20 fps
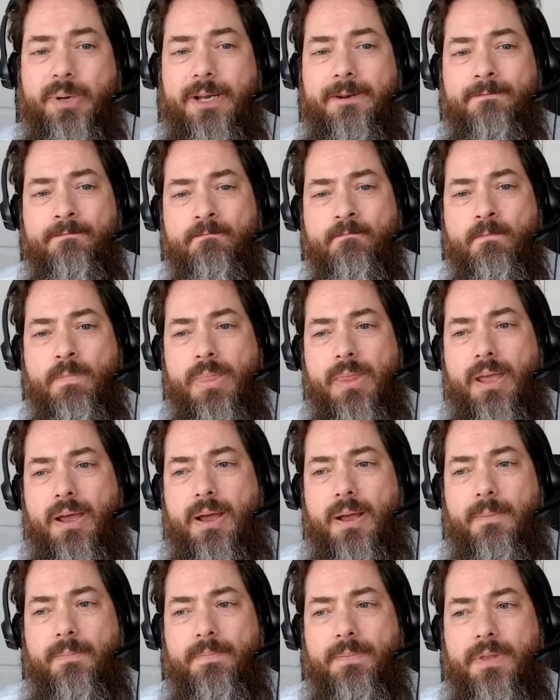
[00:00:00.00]
But
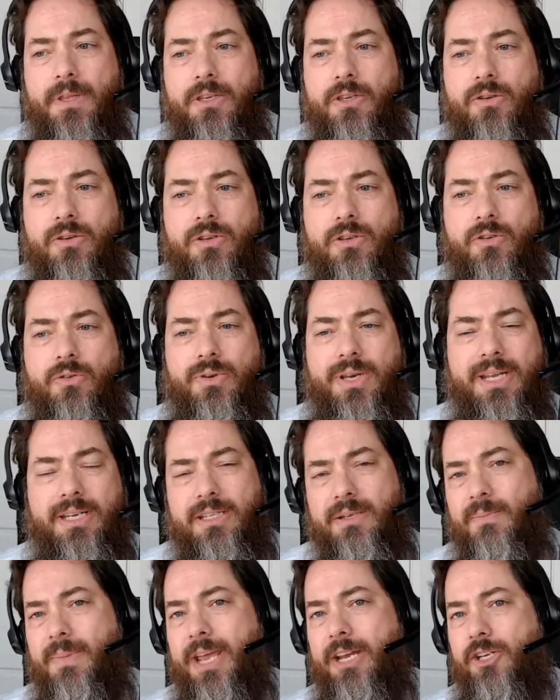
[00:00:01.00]
you
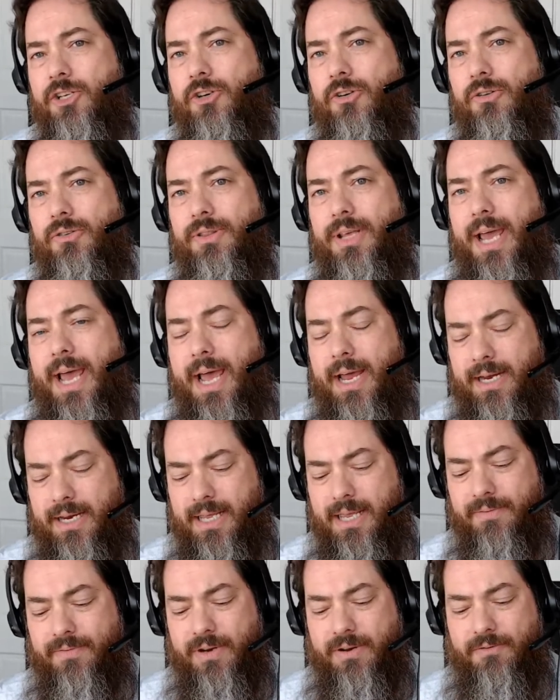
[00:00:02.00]
need to make sure that
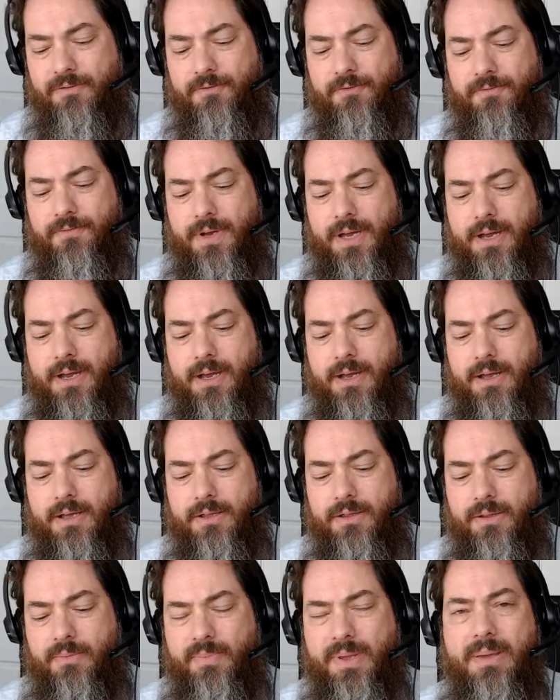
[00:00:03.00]
even if
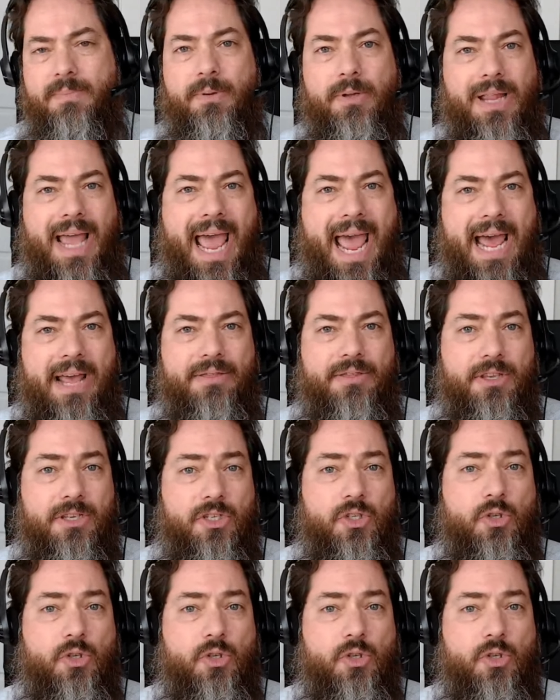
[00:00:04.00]
the people at the